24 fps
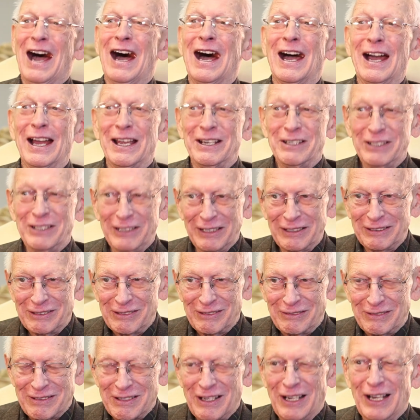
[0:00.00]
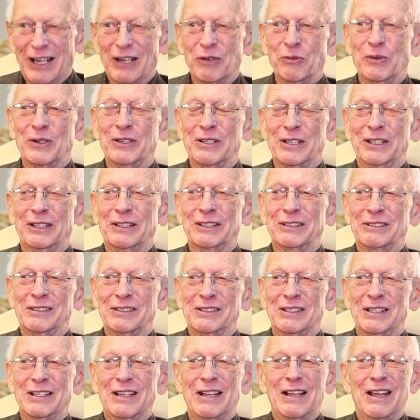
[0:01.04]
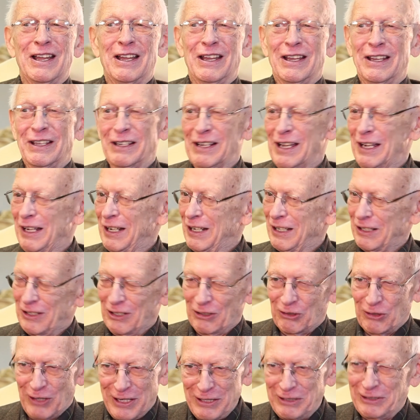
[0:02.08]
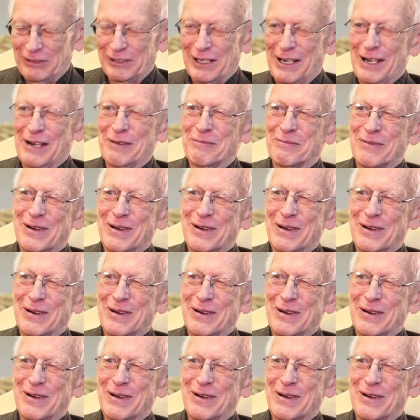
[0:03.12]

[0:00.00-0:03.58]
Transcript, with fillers: I did. I went in and I had a great time.